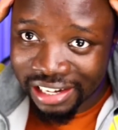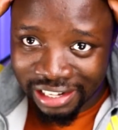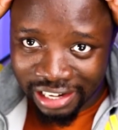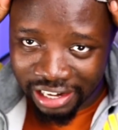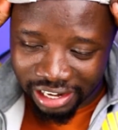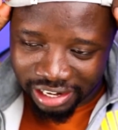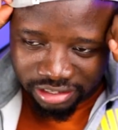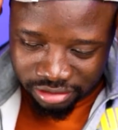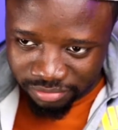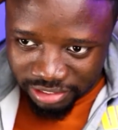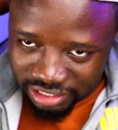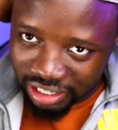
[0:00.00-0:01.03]
no,
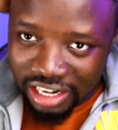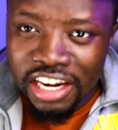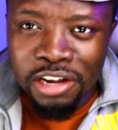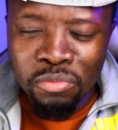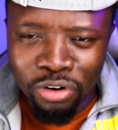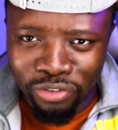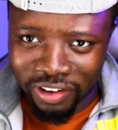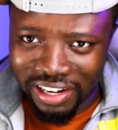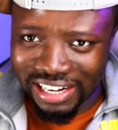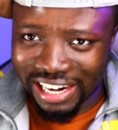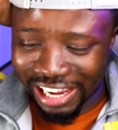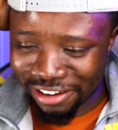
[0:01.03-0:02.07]
I'm in a new mood for
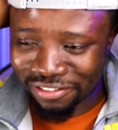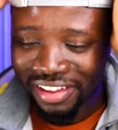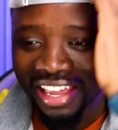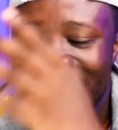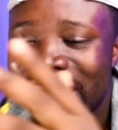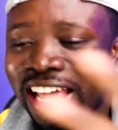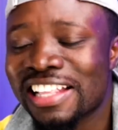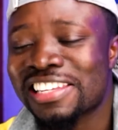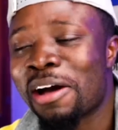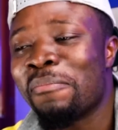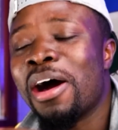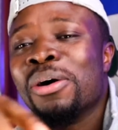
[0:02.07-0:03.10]
live. It's
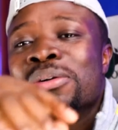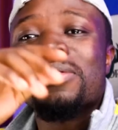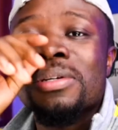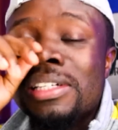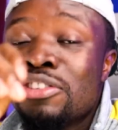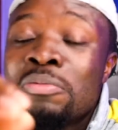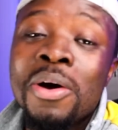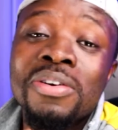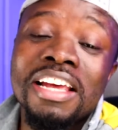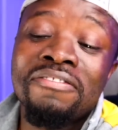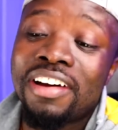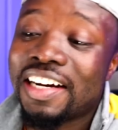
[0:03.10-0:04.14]
about,
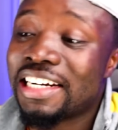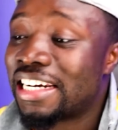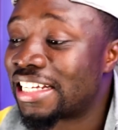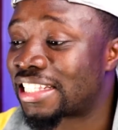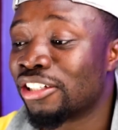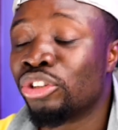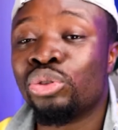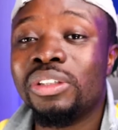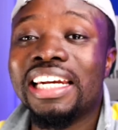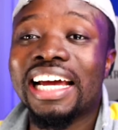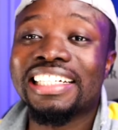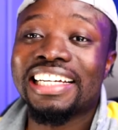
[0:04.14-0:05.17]
it's a very little to
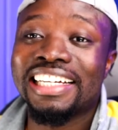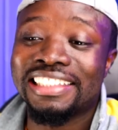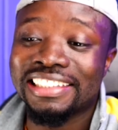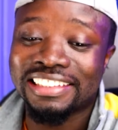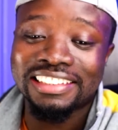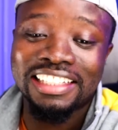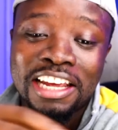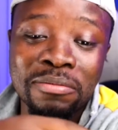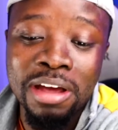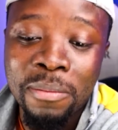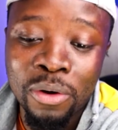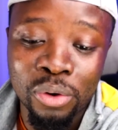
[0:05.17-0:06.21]
non-editing,
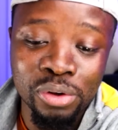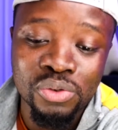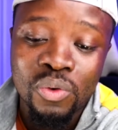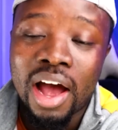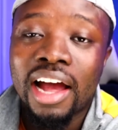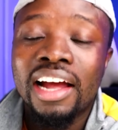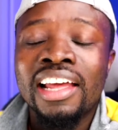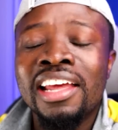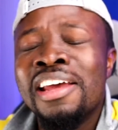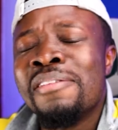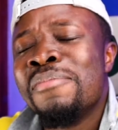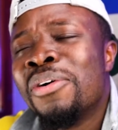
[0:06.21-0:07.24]
maybe, because I
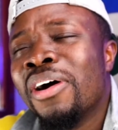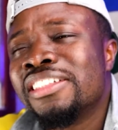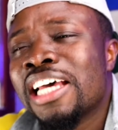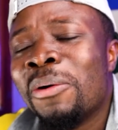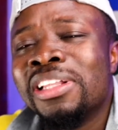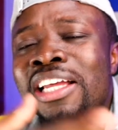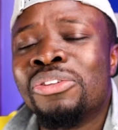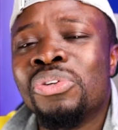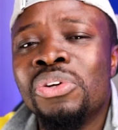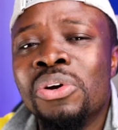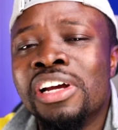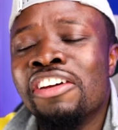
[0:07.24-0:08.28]
wanted to,
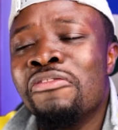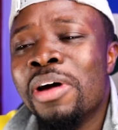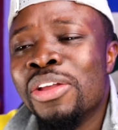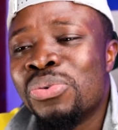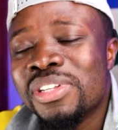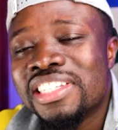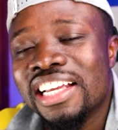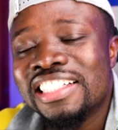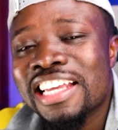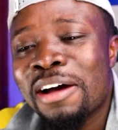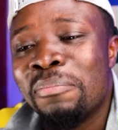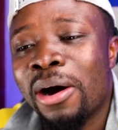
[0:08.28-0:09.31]
you know, give my 2
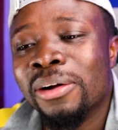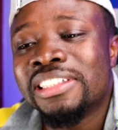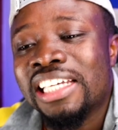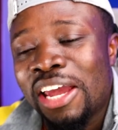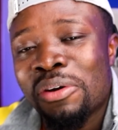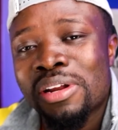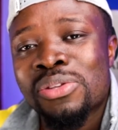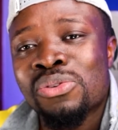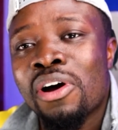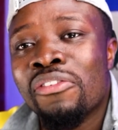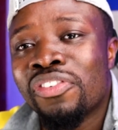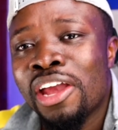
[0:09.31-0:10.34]
cents about current
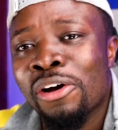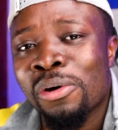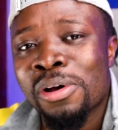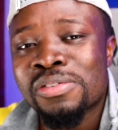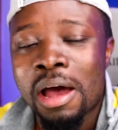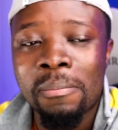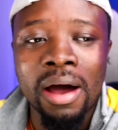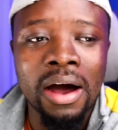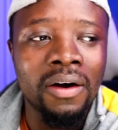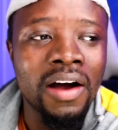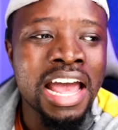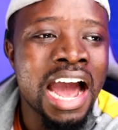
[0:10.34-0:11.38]
stuff here, because
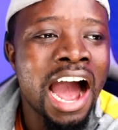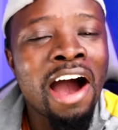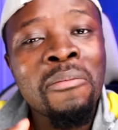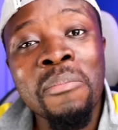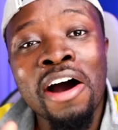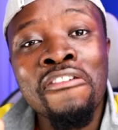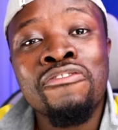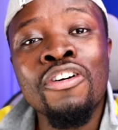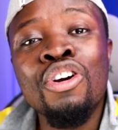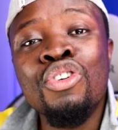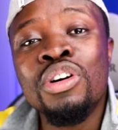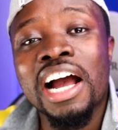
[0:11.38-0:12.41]
about a
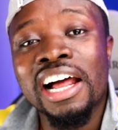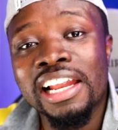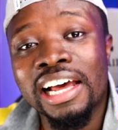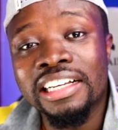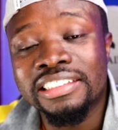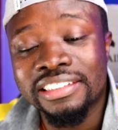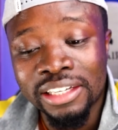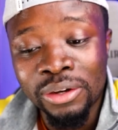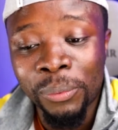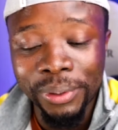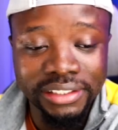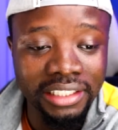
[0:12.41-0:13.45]
mouthful of lookalikes,
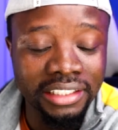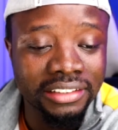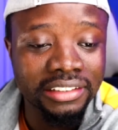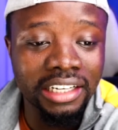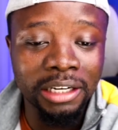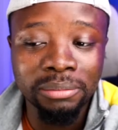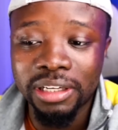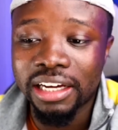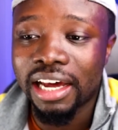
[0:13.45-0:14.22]
which is, you